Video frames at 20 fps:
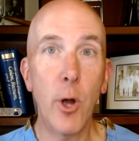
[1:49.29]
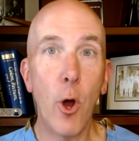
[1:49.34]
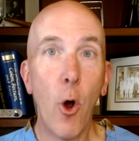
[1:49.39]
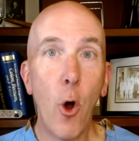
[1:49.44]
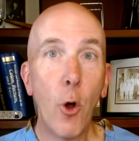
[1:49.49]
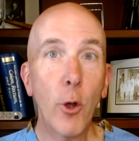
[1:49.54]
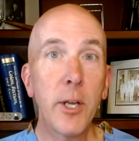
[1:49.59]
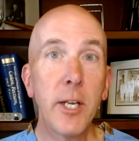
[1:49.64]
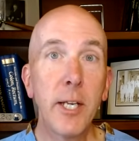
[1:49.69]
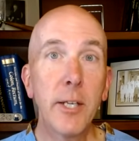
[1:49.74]

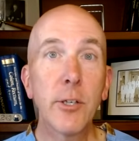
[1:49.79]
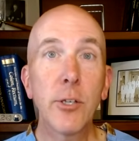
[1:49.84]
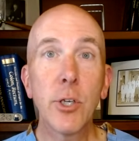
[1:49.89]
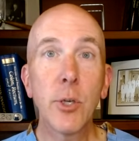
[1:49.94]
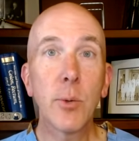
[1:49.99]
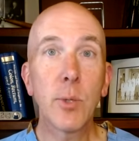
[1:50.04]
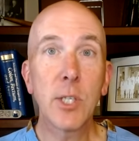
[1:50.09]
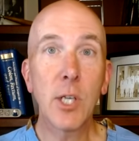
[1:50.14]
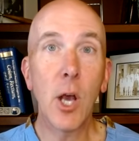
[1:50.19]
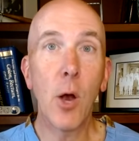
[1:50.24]
All you need to
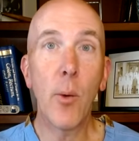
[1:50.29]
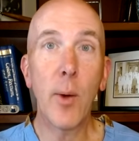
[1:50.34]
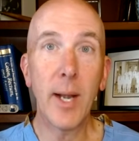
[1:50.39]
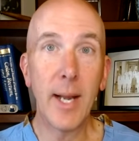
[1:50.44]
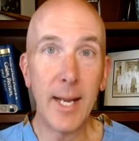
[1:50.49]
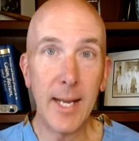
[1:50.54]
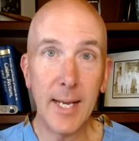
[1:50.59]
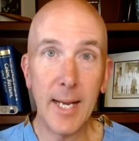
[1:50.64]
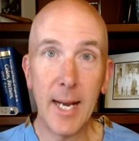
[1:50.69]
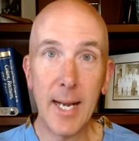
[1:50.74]
do is go in
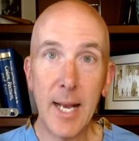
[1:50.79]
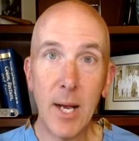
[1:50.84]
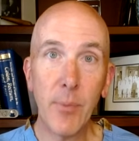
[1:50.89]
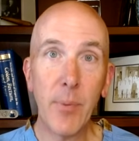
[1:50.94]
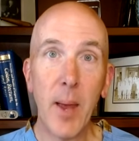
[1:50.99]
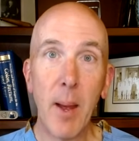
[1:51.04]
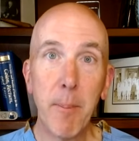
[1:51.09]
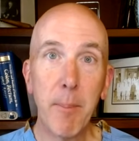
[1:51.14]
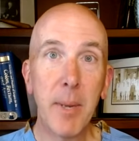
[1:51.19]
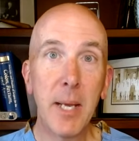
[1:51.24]
and get out
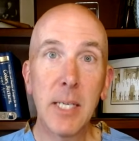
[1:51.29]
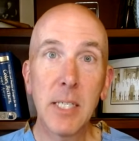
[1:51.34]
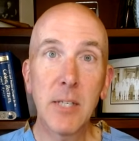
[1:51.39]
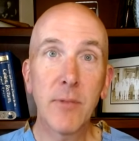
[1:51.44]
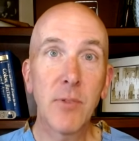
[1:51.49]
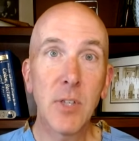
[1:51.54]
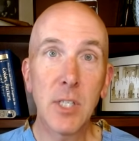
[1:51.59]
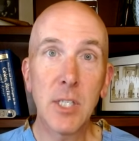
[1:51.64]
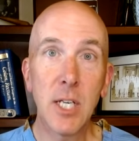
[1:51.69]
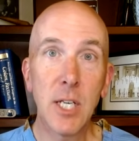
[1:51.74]
that piece
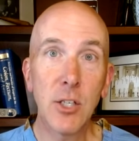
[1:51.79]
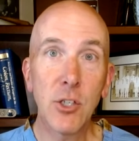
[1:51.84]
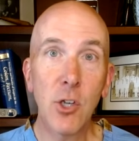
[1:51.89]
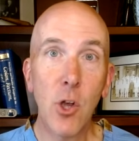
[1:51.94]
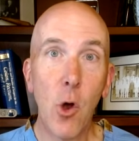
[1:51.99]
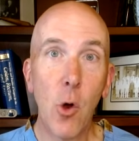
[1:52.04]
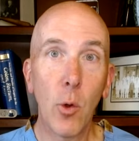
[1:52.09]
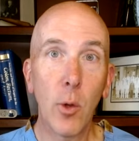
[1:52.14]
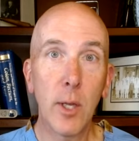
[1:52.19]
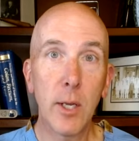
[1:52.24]
of diseased
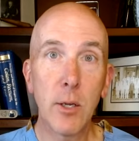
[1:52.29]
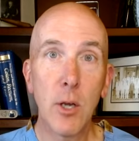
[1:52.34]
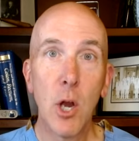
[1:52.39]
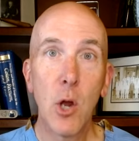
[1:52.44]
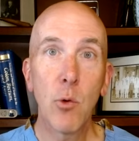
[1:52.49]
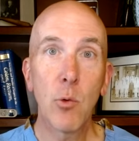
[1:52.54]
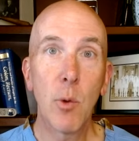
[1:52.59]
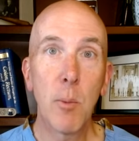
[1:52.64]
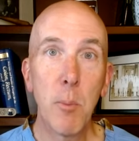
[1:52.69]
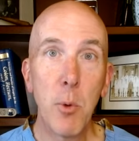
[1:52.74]
colon,
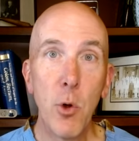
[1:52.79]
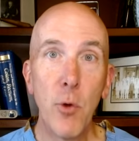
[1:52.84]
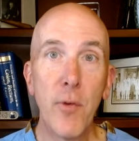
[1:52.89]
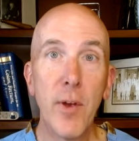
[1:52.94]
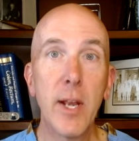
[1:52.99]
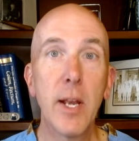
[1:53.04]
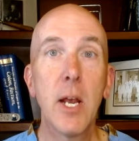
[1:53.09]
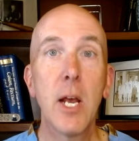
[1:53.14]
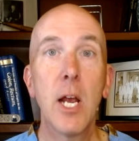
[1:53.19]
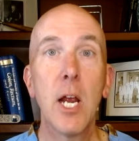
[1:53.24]
remove
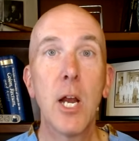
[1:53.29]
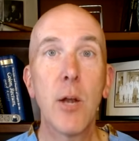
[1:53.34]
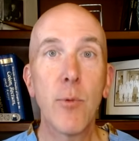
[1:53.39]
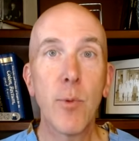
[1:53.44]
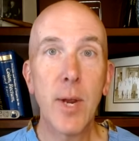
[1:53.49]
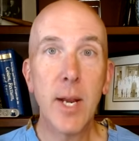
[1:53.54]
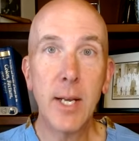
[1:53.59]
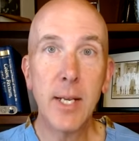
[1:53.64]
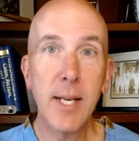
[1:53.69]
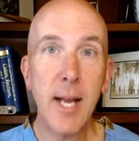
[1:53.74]
it, and
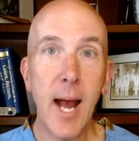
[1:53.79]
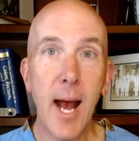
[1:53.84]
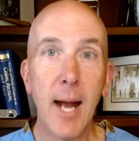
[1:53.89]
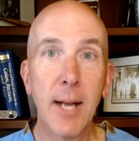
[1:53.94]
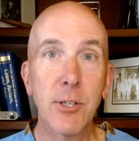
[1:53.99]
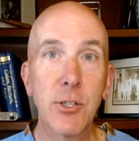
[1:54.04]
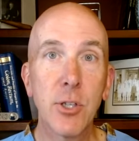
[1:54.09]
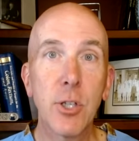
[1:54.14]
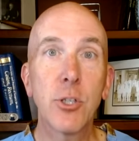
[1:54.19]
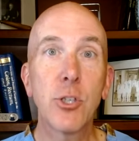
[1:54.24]

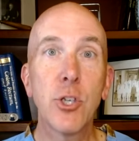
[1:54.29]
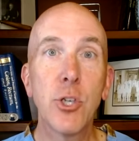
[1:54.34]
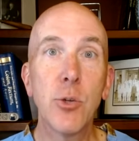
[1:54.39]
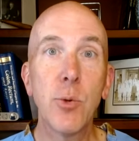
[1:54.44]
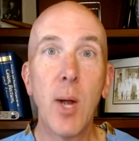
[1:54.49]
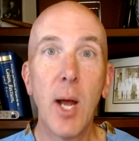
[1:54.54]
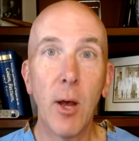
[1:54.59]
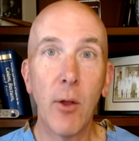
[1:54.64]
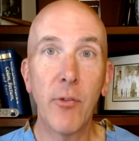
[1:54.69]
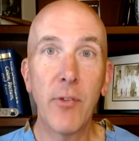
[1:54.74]
reattach the two
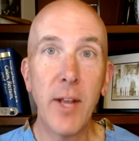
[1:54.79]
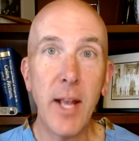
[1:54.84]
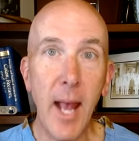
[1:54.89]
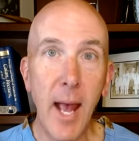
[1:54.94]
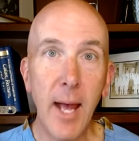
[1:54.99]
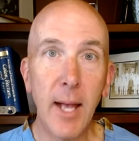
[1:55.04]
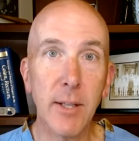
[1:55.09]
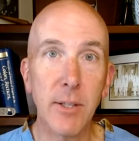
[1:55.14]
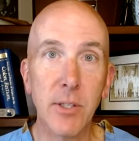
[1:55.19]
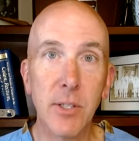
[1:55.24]
healthy
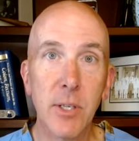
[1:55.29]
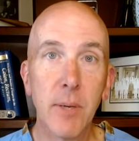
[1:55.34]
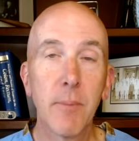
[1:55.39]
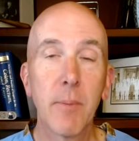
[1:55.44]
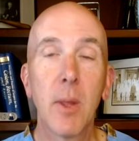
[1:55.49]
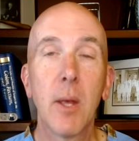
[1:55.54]
ends.